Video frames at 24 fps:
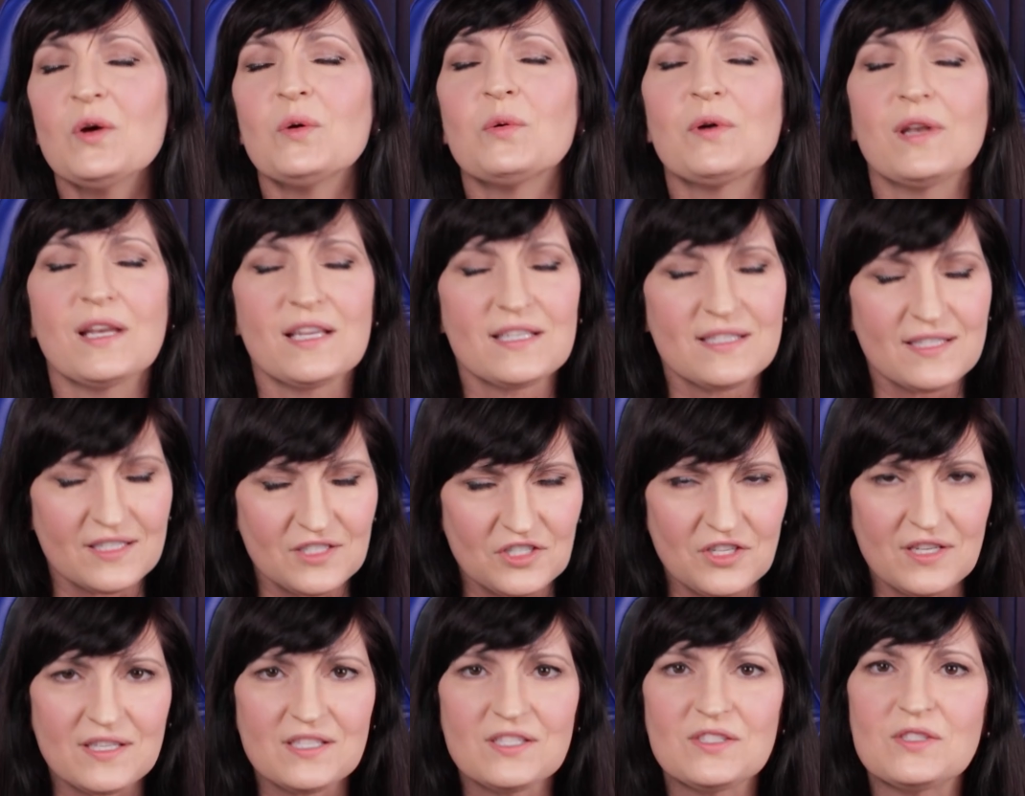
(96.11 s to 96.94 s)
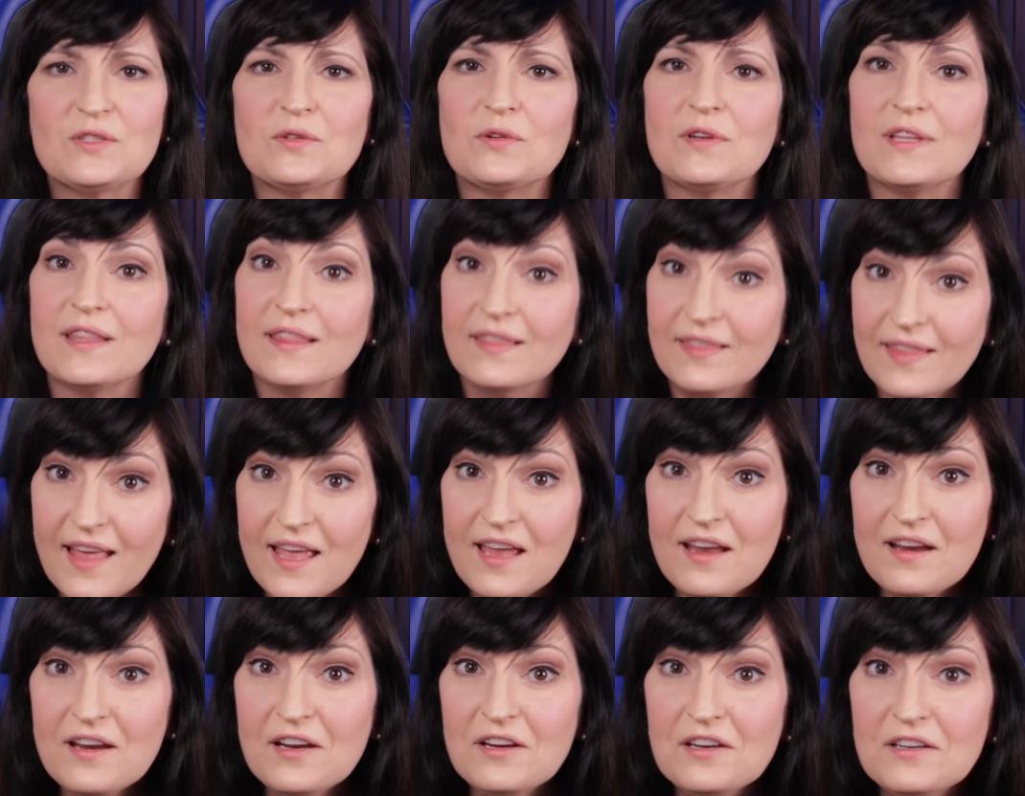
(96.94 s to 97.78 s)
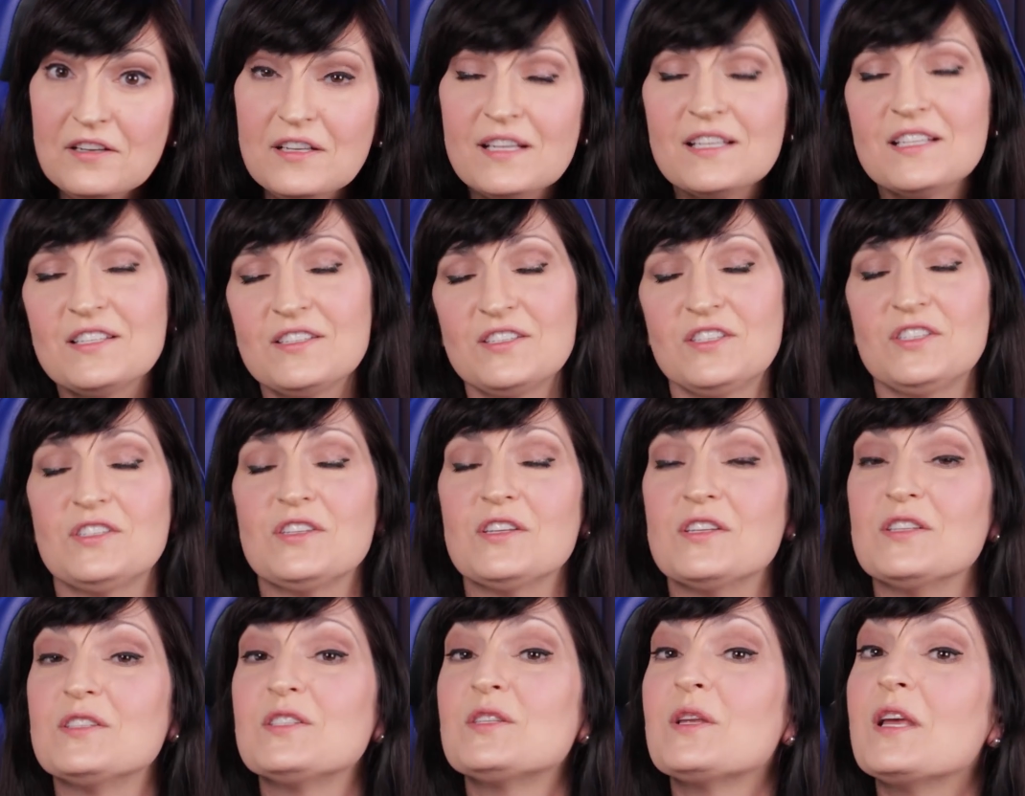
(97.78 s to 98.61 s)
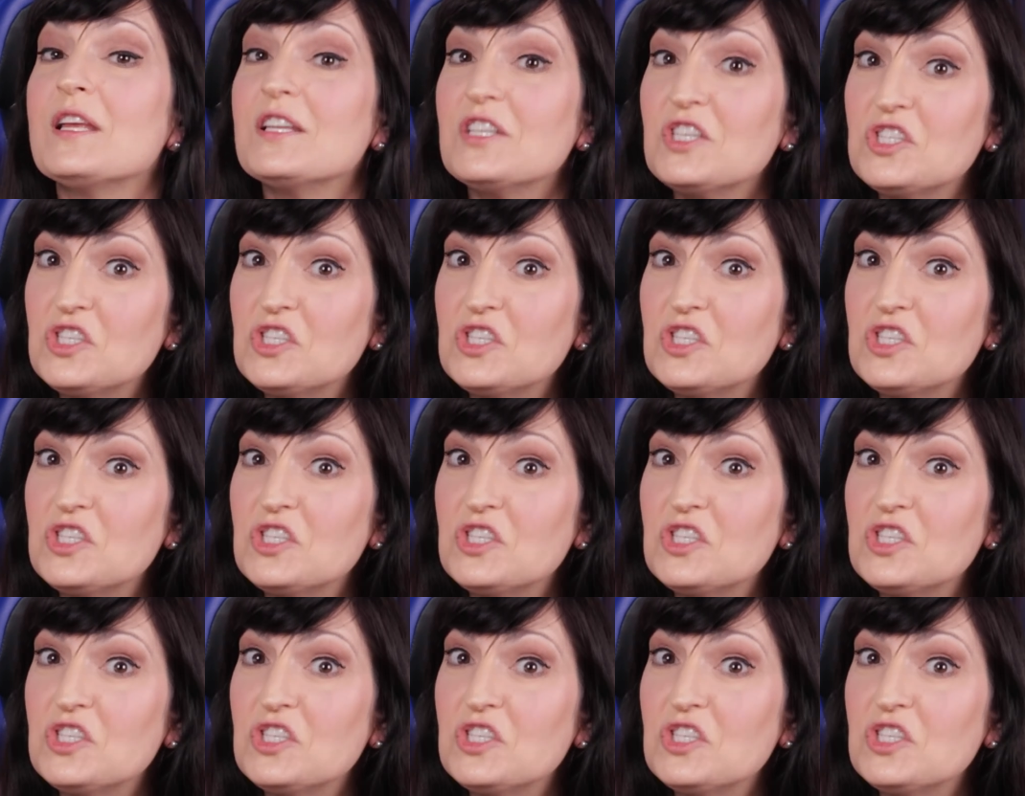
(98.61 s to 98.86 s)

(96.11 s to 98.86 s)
What I suggest doing there is just